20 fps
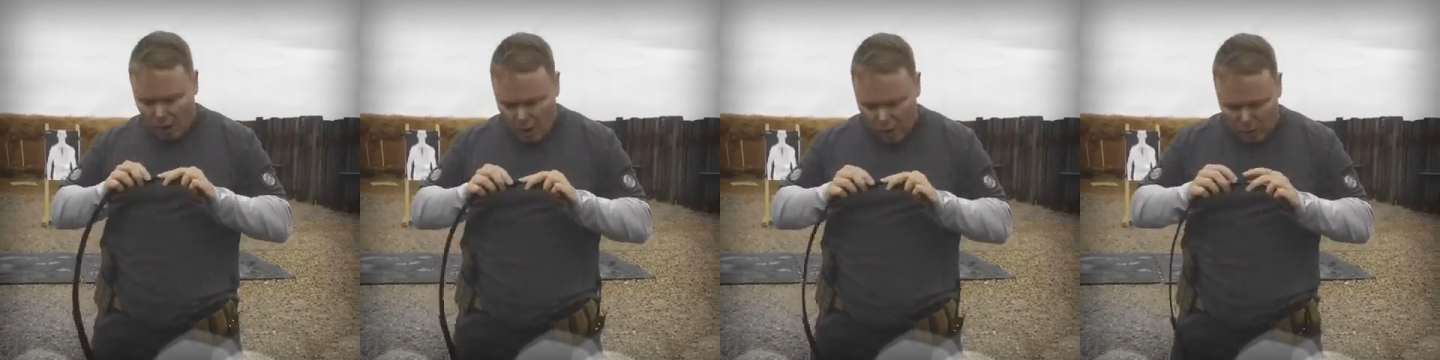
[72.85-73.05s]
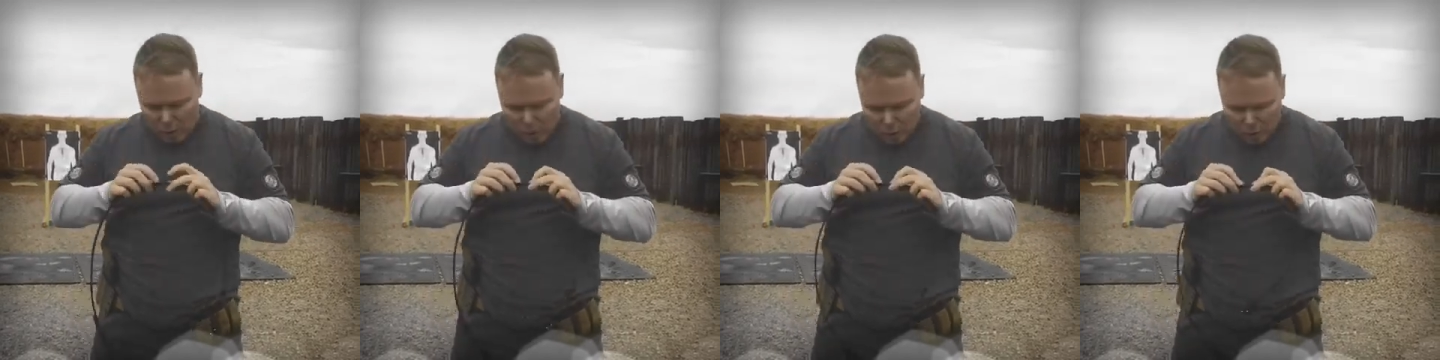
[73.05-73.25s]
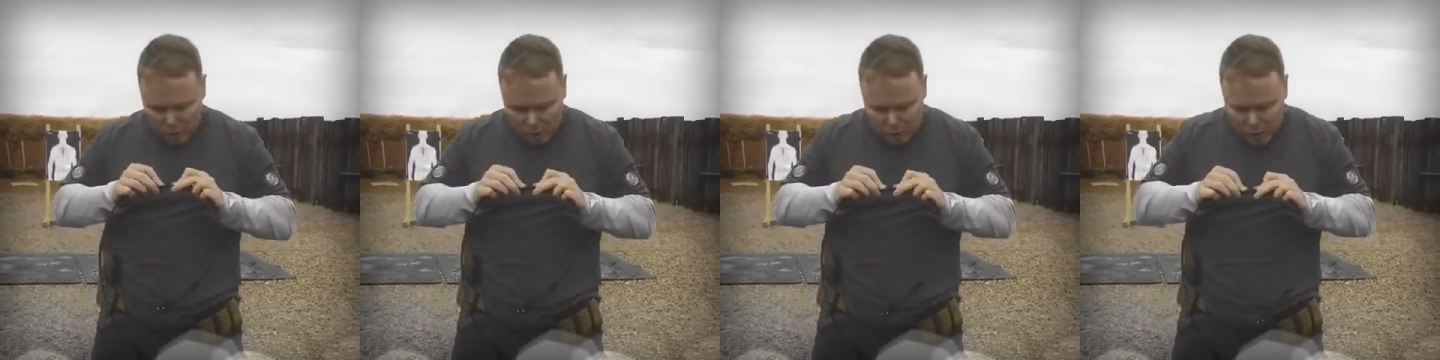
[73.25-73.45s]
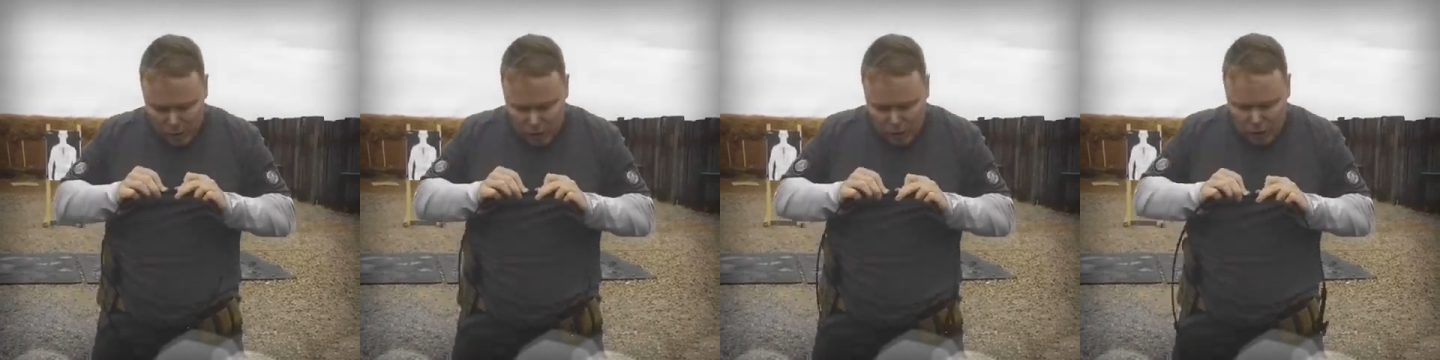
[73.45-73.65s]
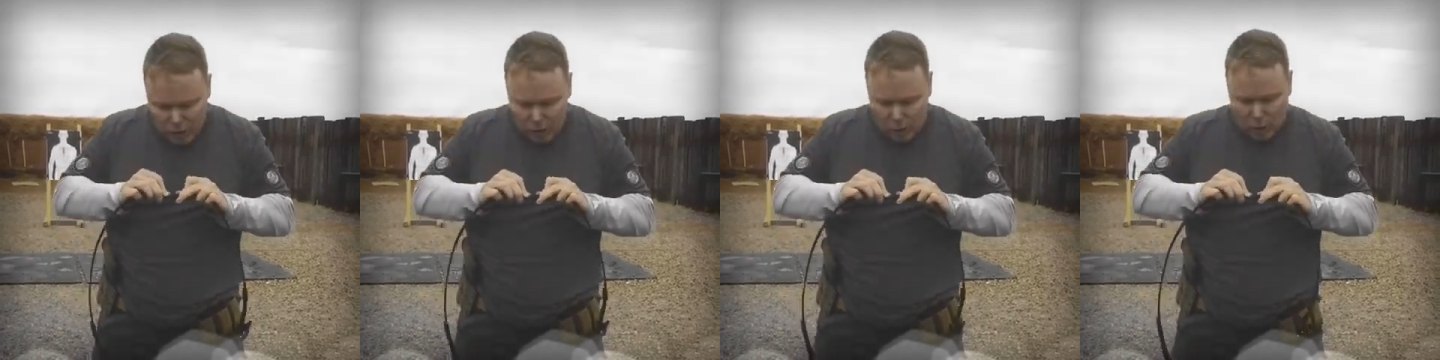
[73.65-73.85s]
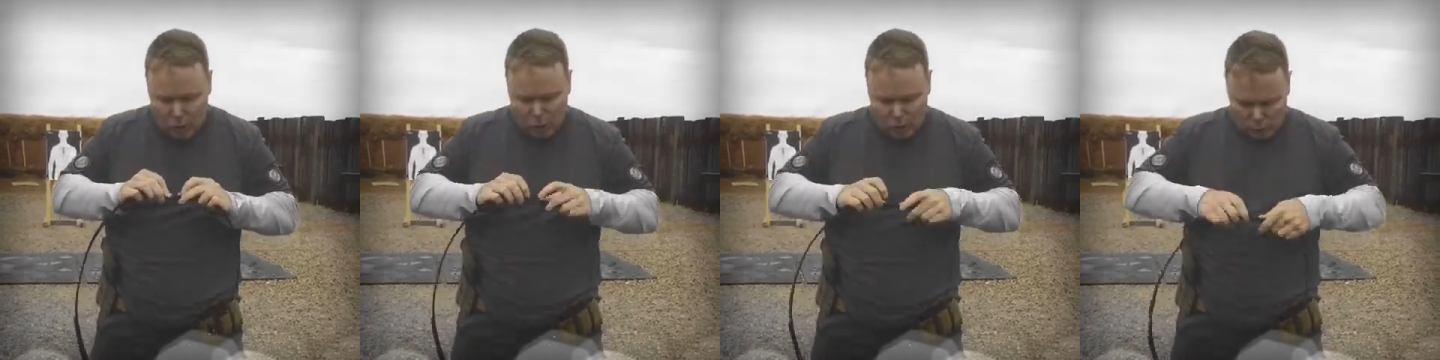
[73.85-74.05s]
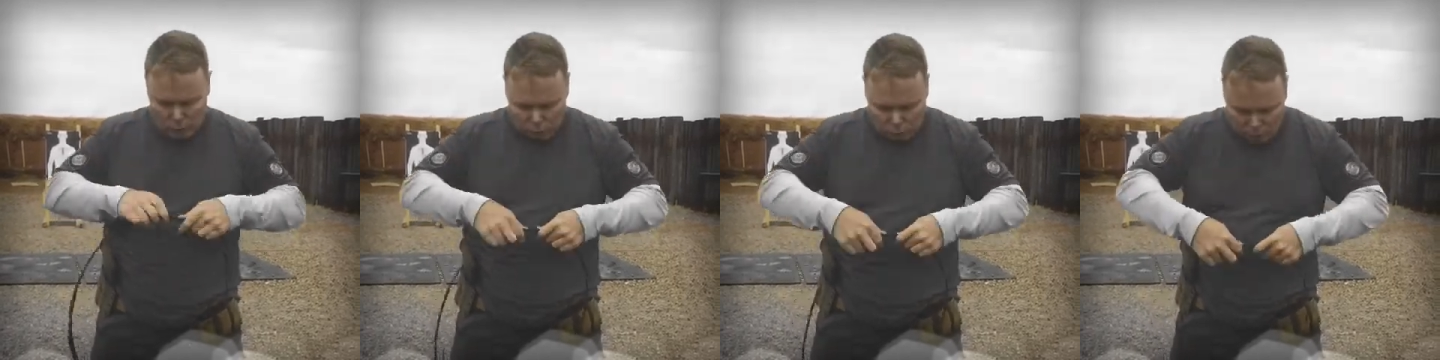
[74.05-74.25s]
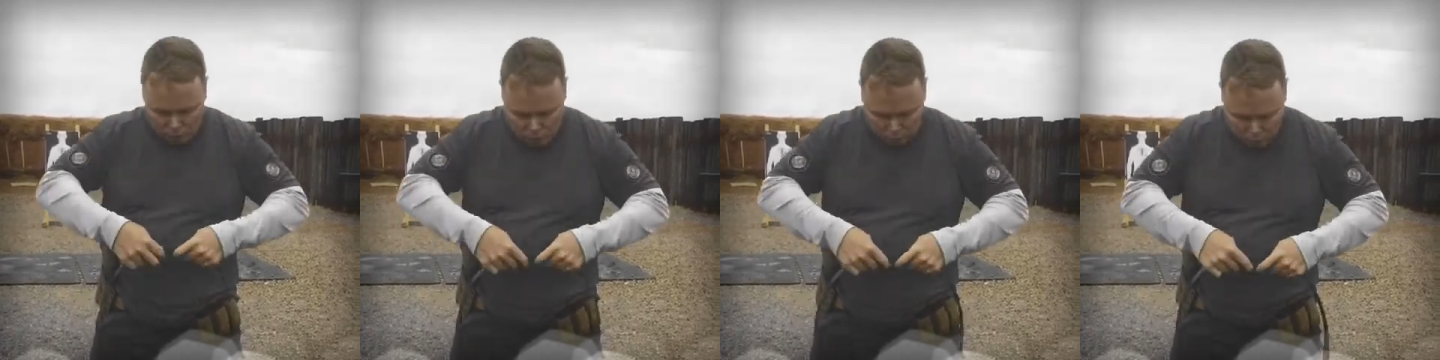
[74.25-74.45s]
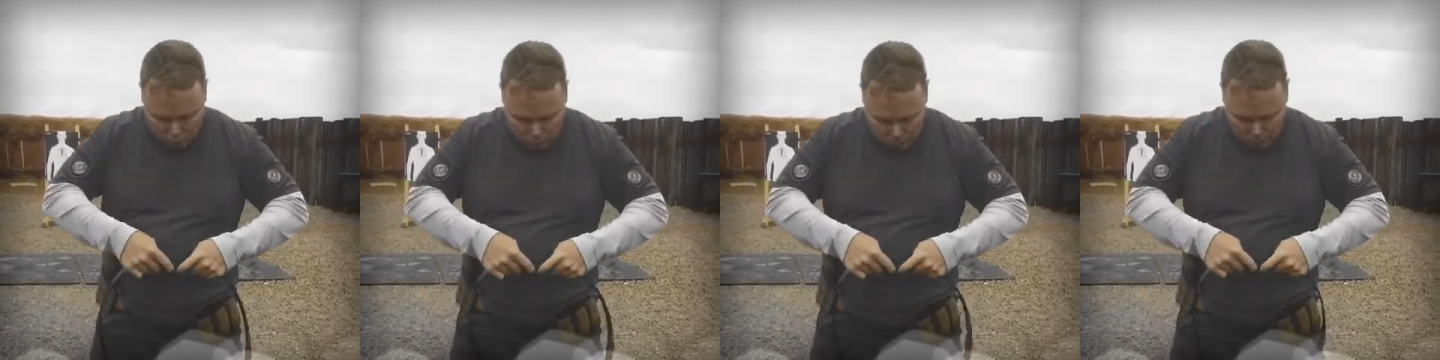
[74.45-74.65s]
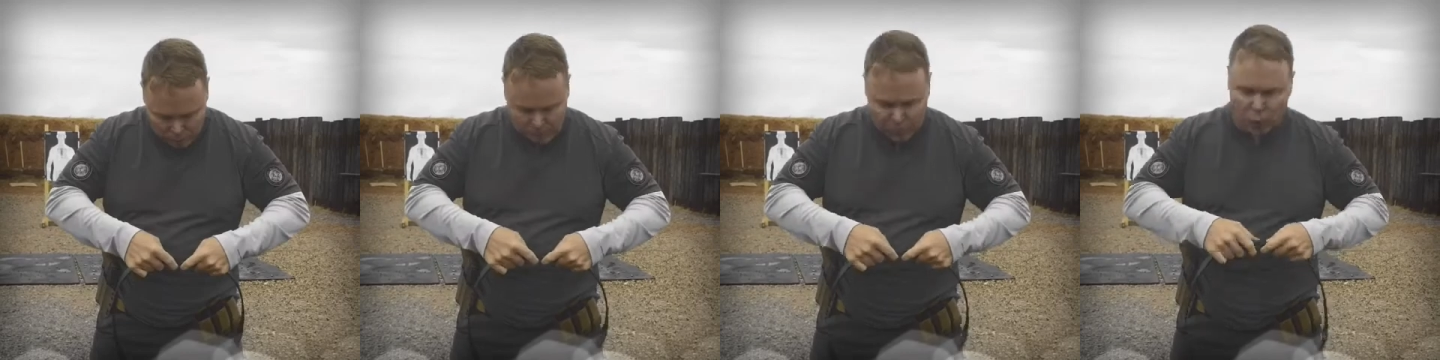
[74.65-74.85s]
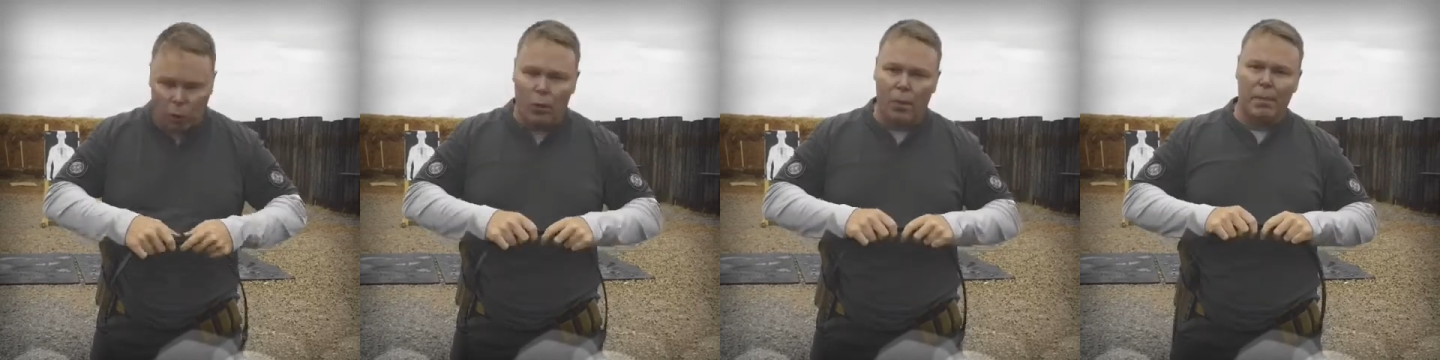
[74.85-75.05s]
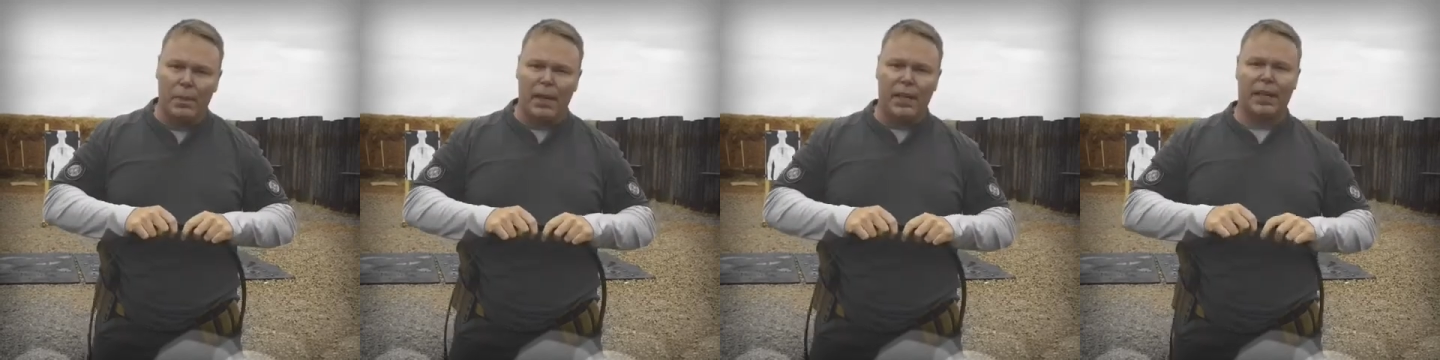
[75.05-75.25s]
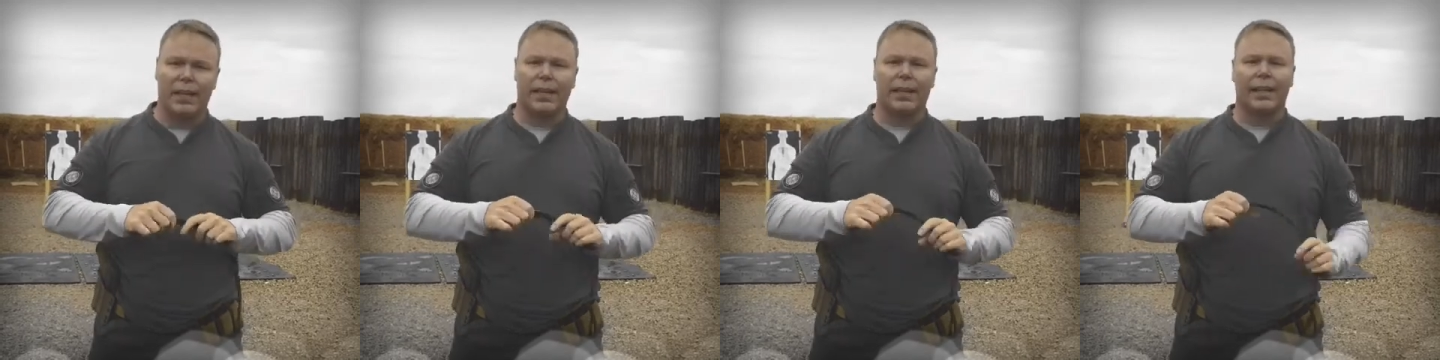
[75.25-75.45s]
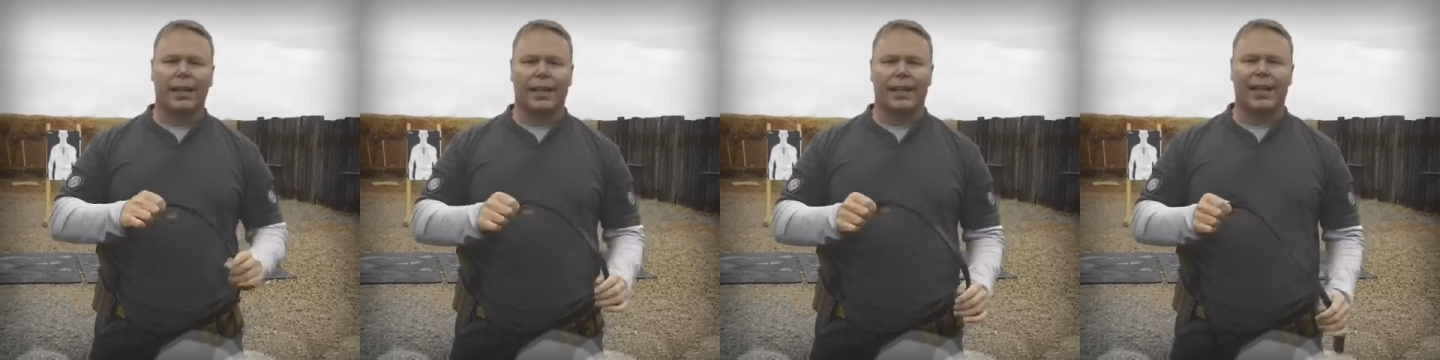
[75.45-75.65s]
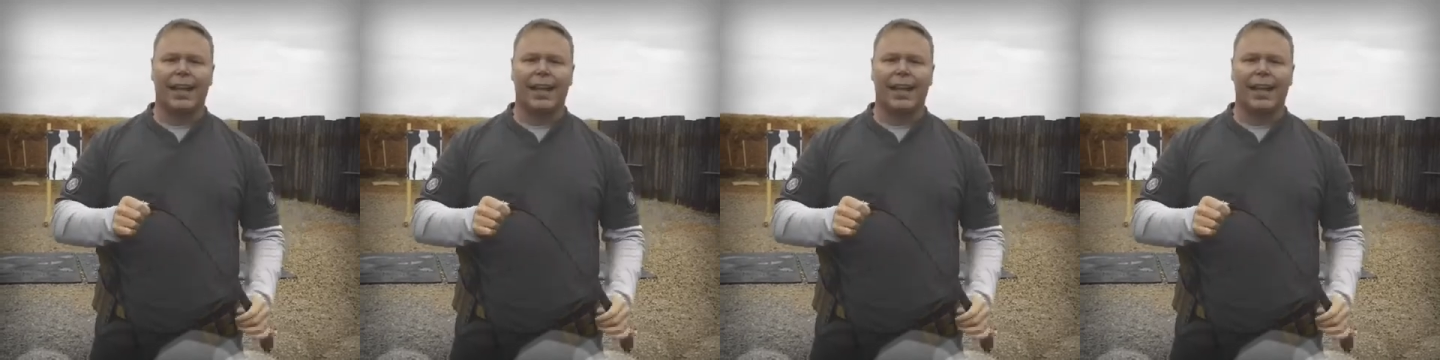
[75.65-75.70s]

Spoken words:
almost no roll or bend